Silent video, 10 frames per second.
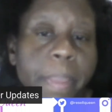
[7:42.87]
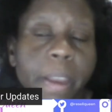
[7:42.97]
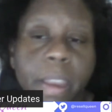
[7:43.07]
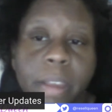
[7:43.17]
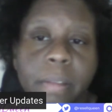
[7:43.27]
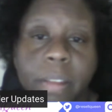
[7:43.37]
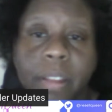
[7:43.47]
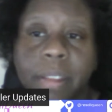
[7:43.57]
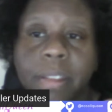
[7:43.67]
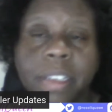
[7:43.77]
I mean,
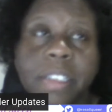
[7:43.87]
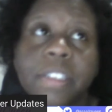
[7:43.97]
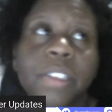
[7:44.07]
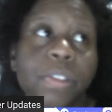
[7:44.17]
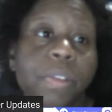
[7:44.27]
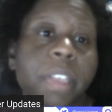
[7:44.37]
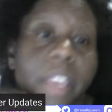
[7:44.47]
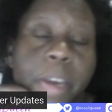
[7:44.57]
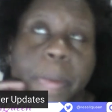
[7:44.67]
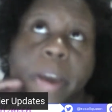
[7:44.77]
let's just really
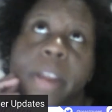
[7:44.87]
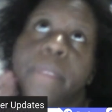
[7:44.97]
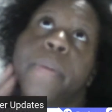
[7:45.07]
think about it.